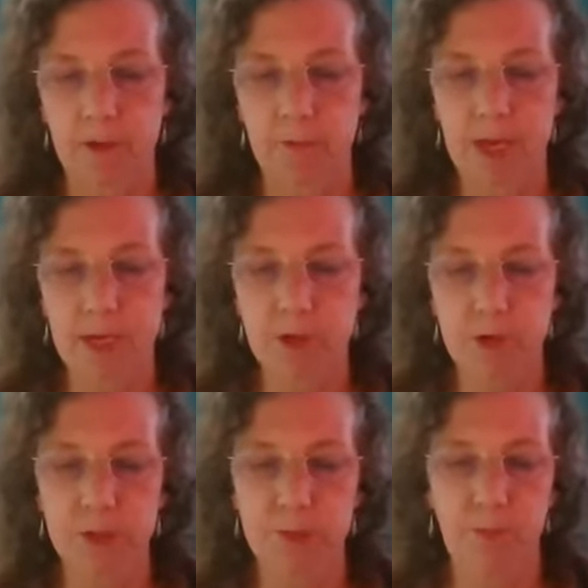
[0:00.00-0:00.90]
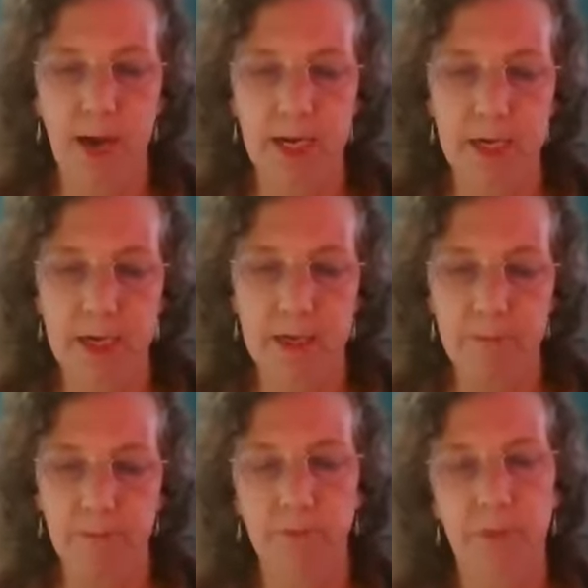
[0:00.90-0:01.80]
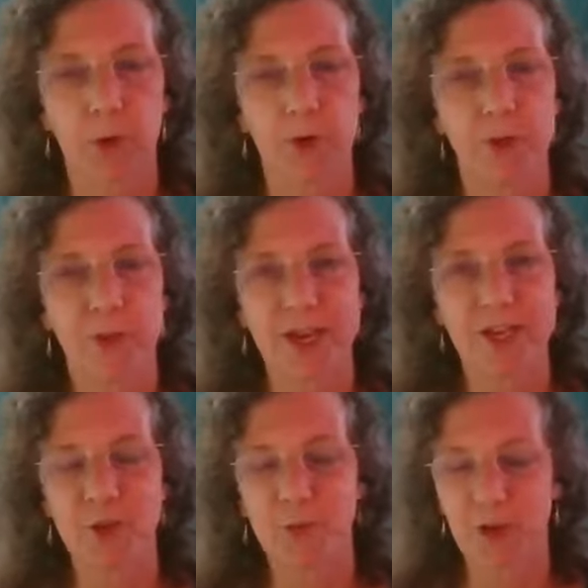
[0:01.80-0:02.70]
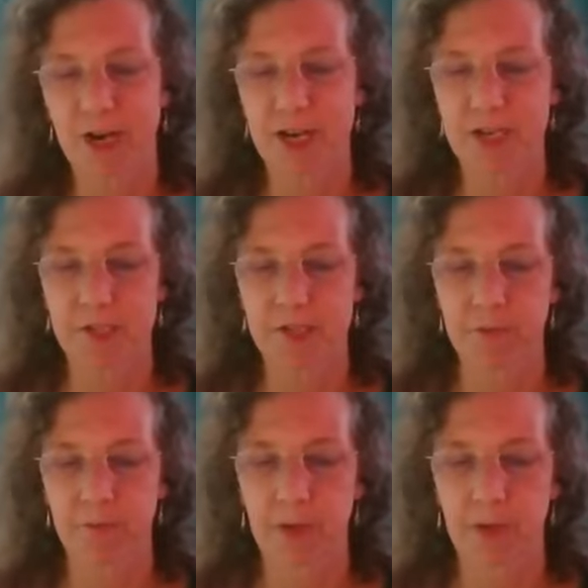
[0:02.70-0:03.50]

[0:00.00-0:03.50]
you may use mining or the thank you phrase,